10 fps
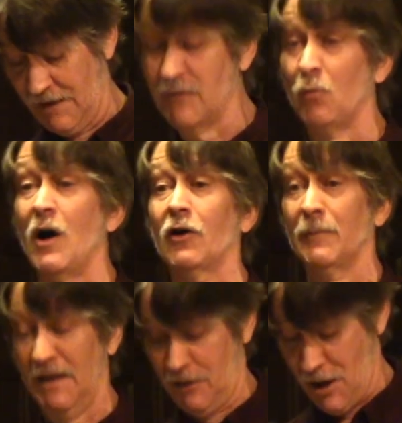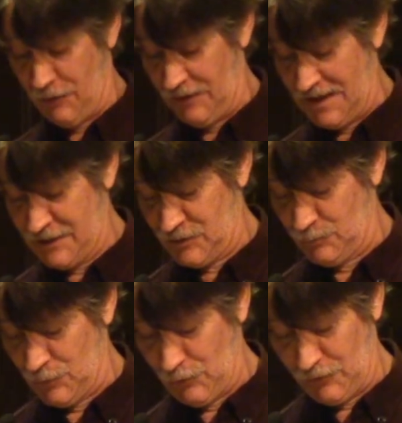of the Welcoming Congregation
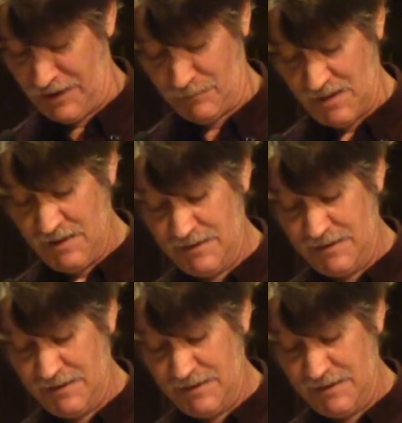program